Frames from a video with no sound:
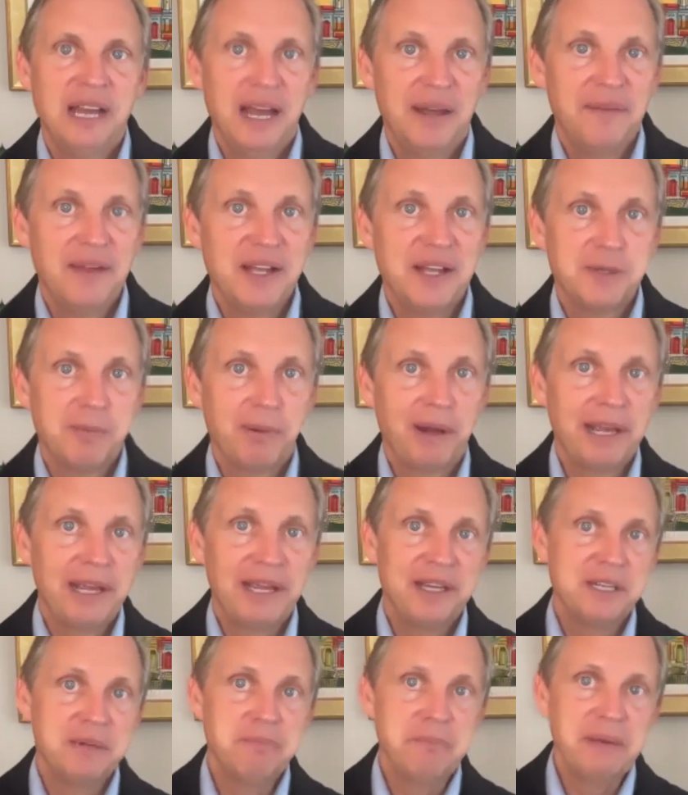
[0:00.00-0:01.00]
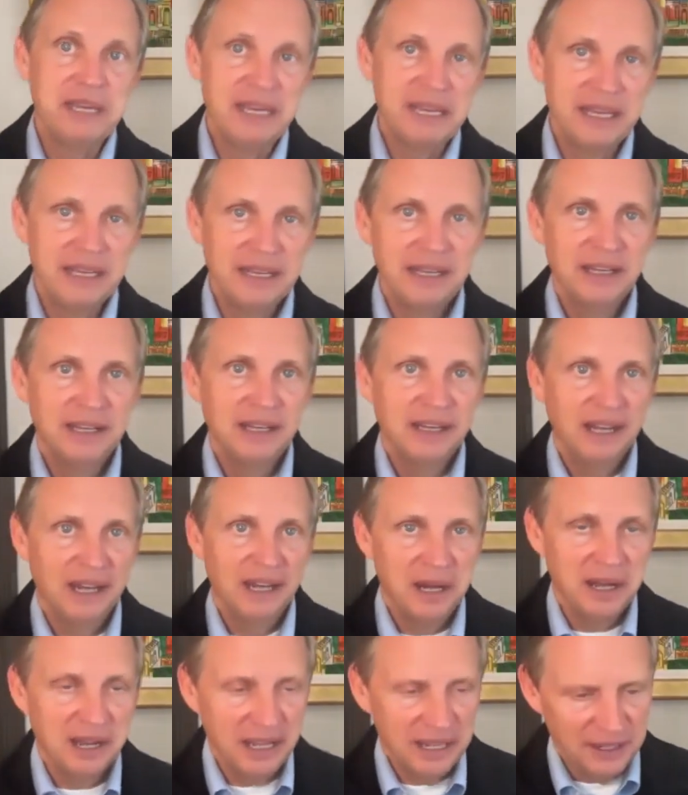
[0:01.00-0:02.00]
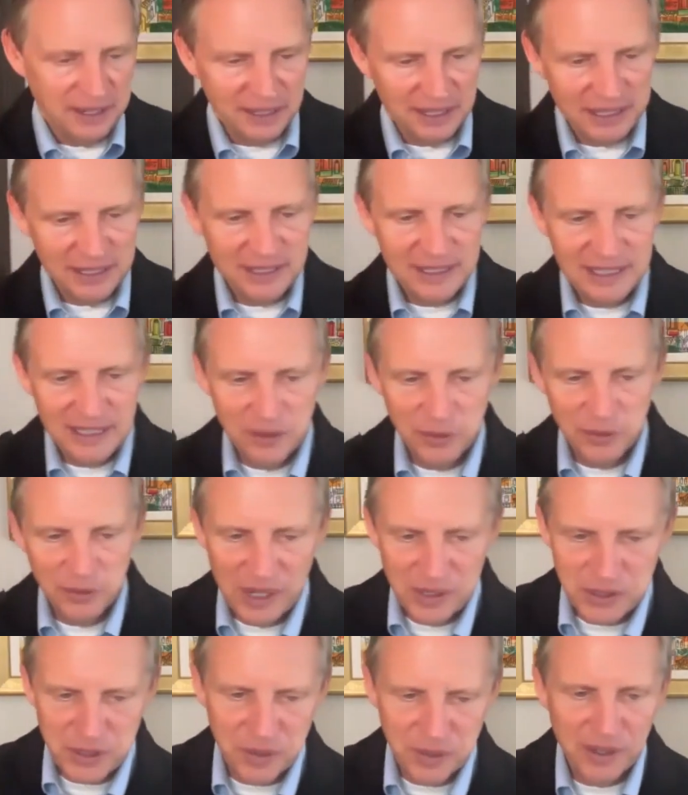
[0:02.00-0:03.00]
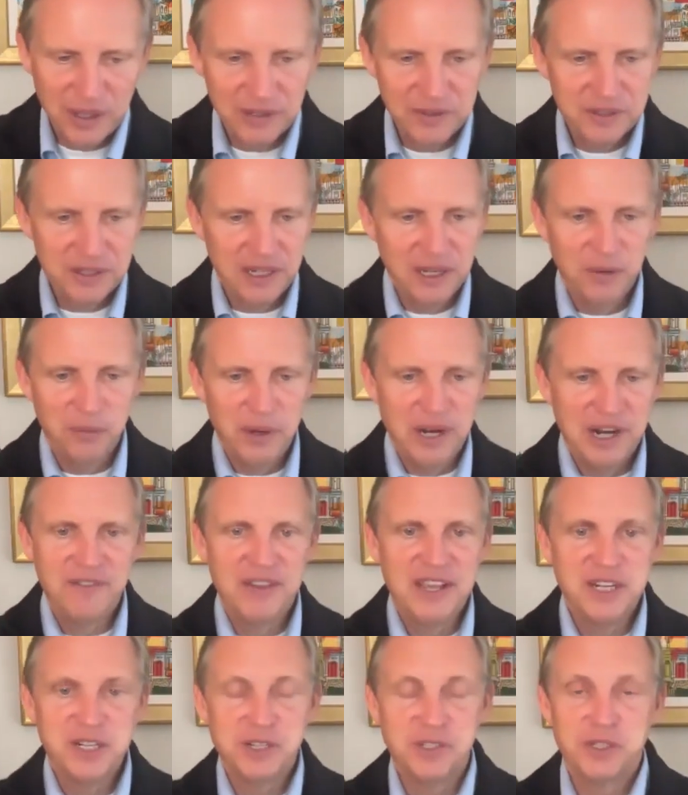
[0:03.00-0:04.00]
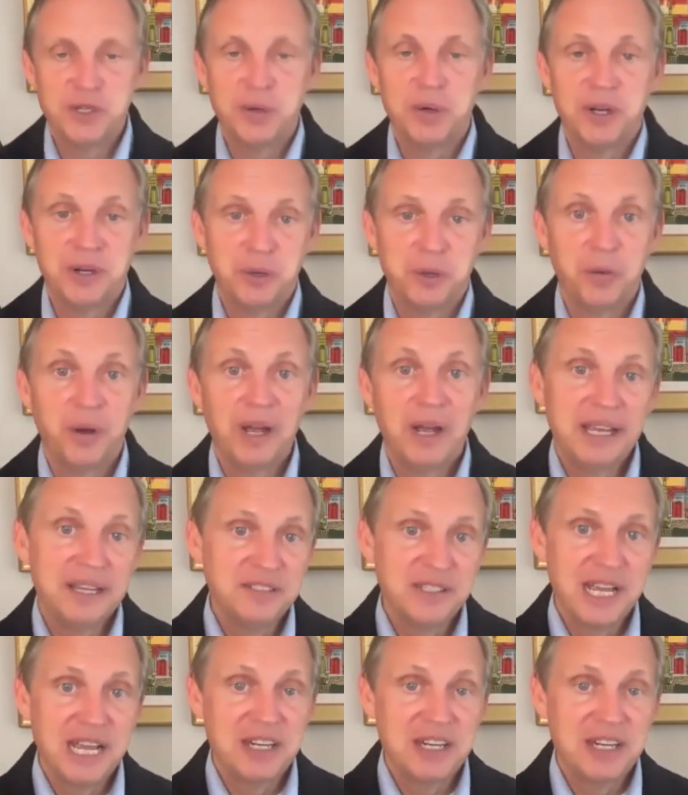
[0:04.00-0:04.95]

and that's planned to be an Indian restaurant. Renovations are underway, and